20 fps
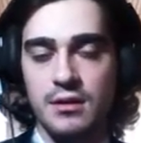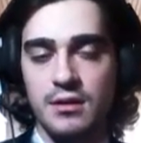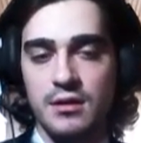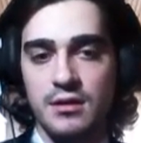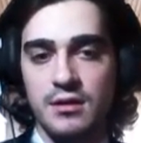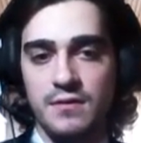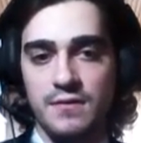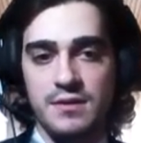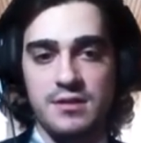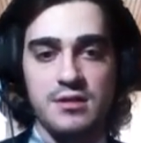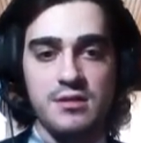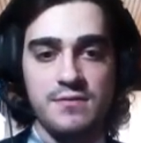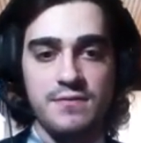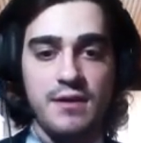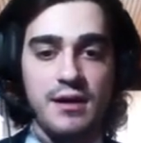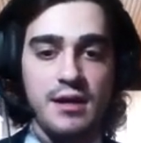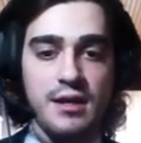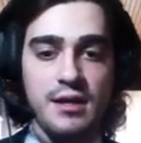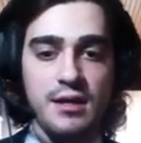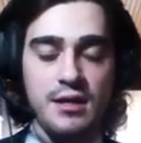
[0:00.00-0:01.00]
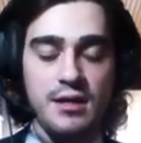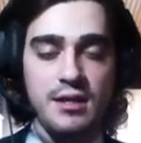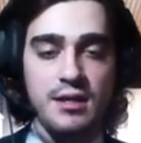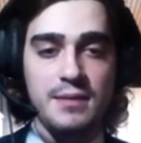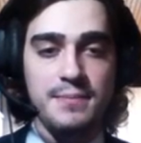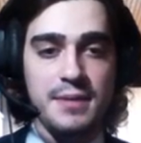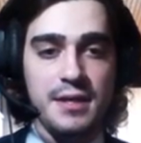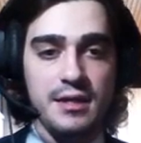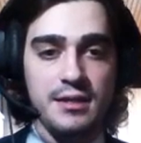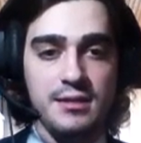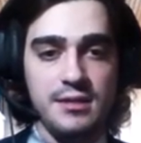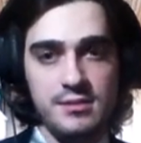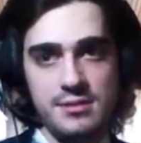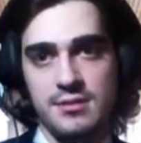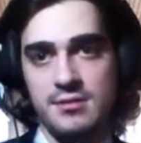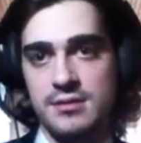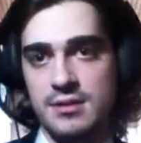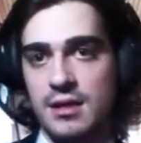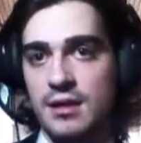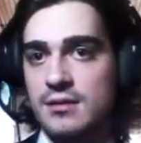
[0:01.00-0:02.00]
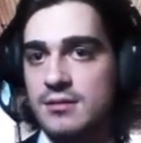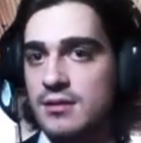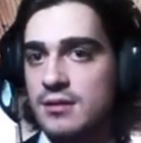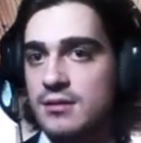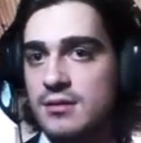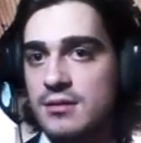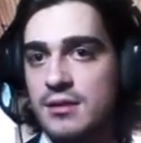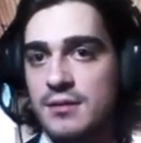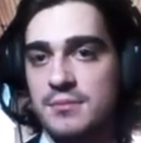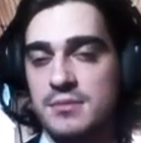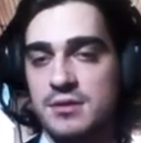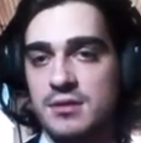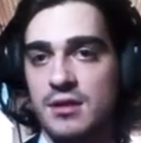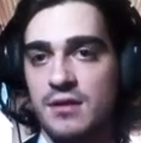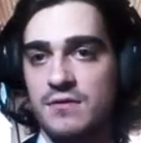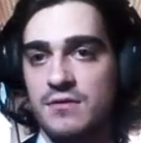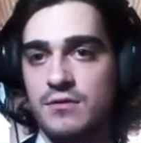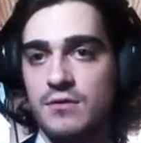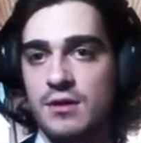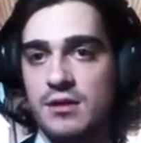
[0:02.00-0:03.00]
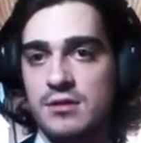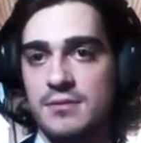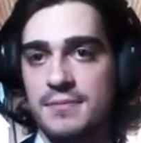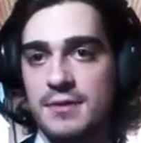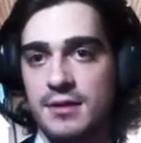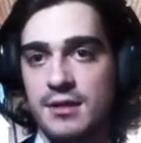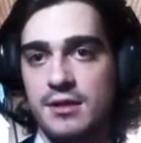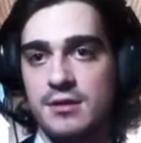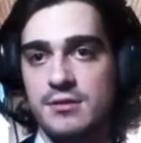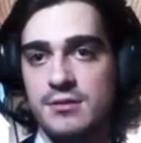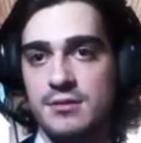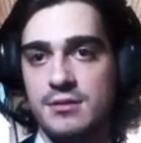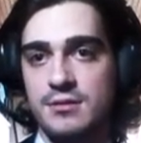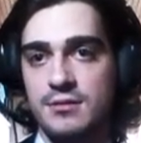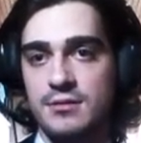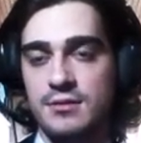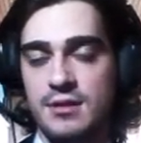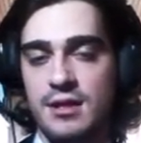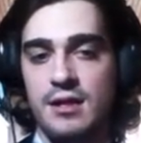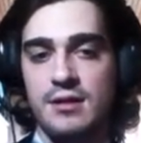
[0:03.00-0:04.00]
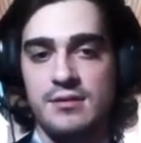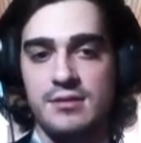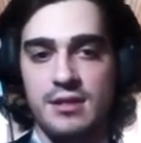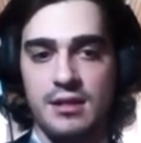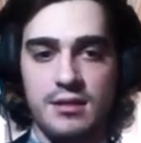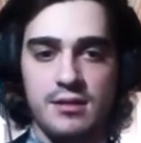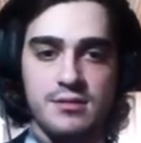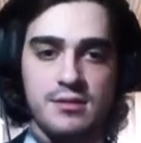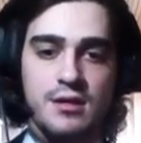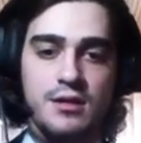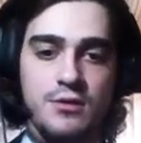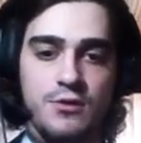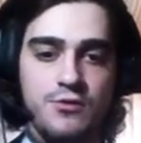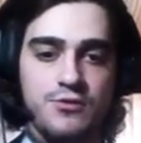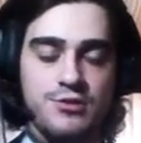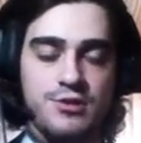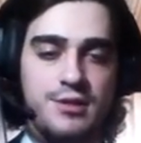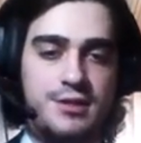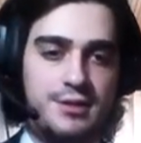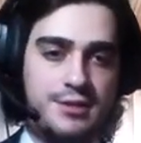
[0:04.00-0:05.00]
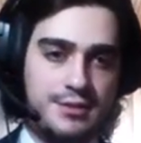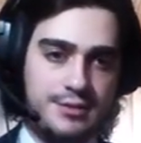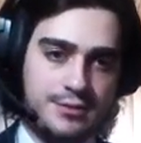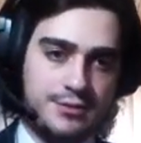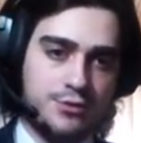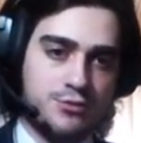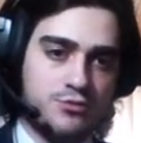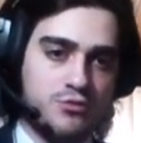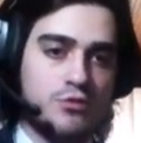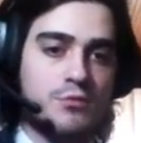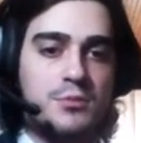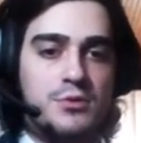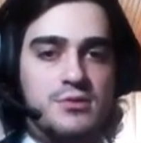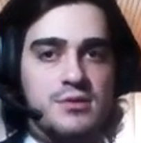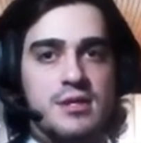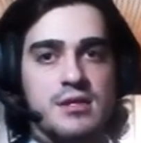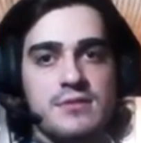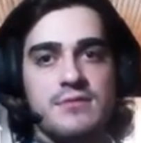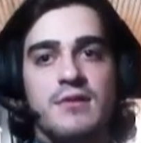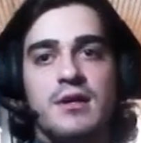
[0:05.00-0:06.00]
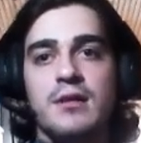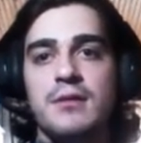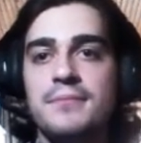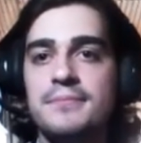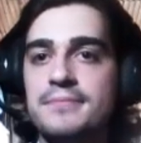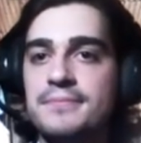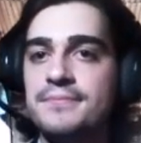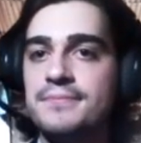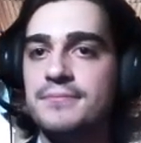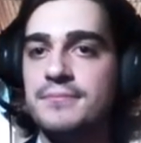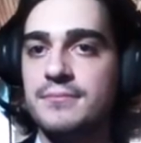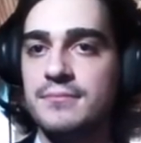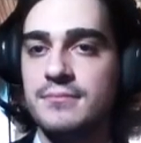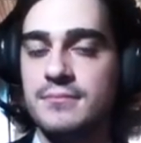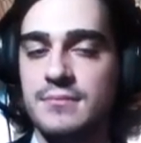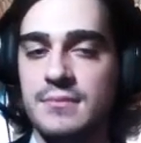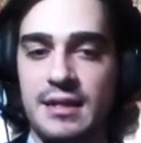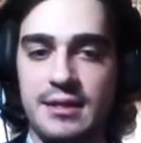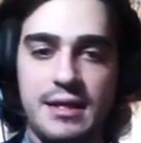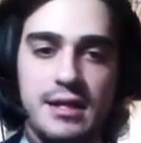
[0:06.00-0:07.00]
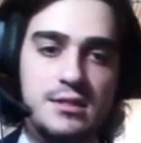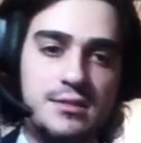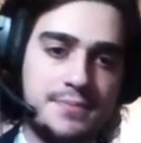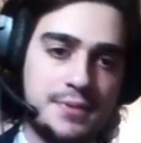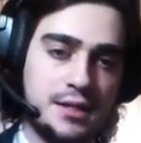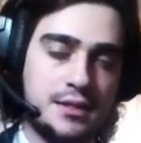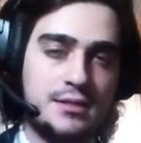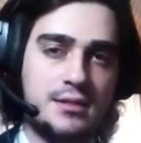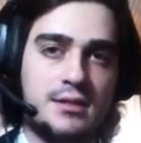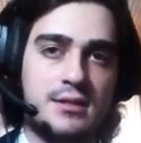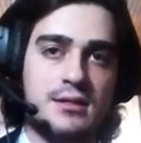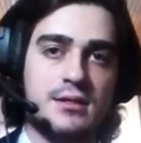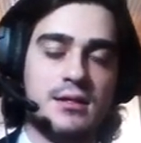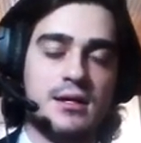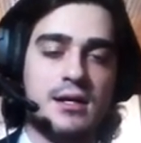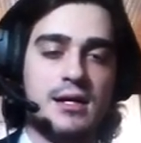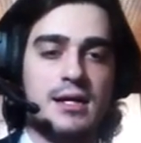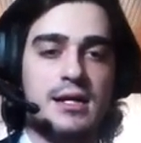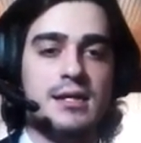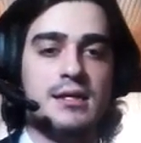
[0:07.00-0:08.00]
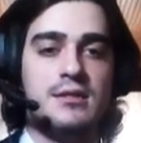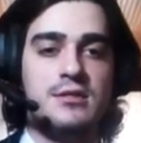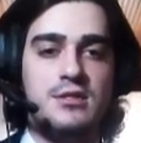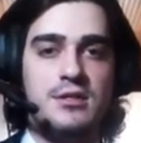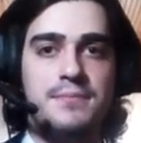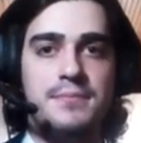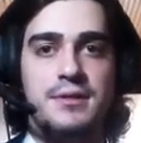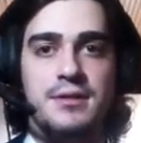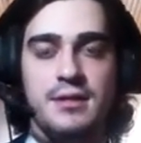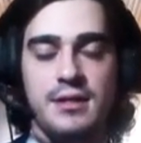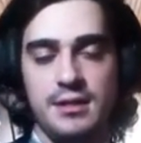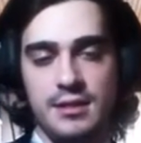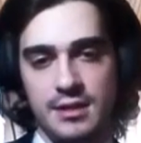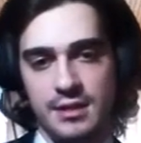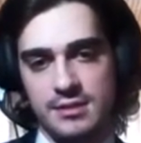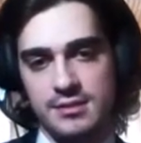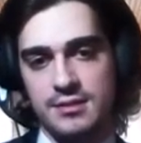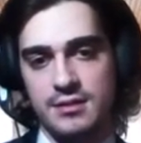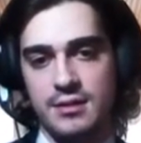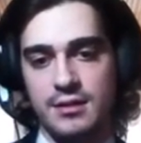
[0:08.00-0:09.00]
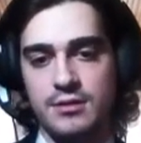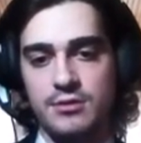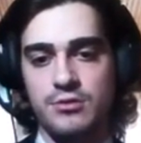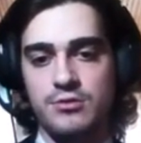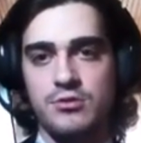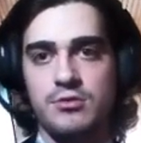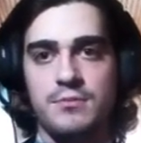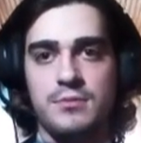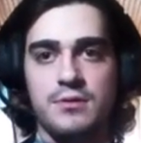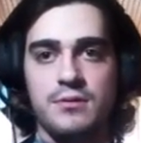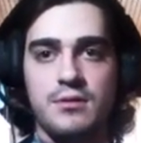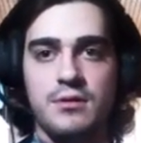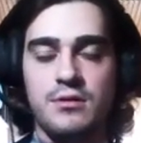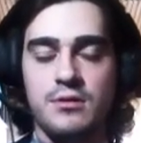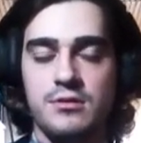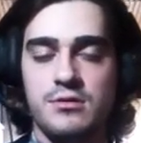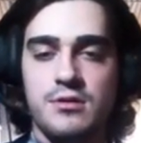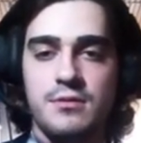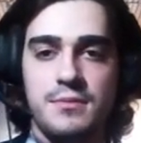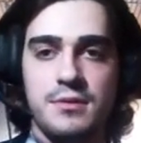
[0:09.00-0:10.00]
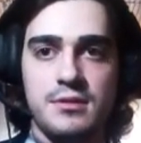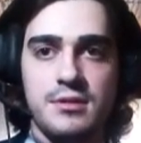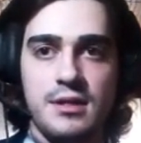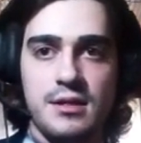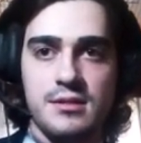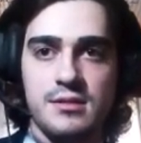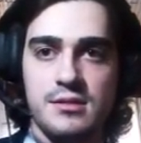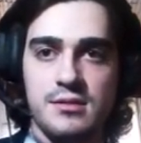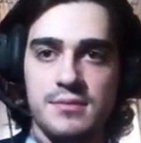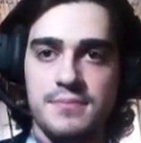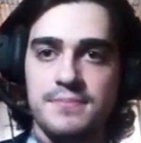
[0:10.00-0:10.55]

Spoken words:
which is why eBay doesn't sell some stuff to us, because their sellers are usually consumers as well. They can't pay the high shipping and extra customer taxes.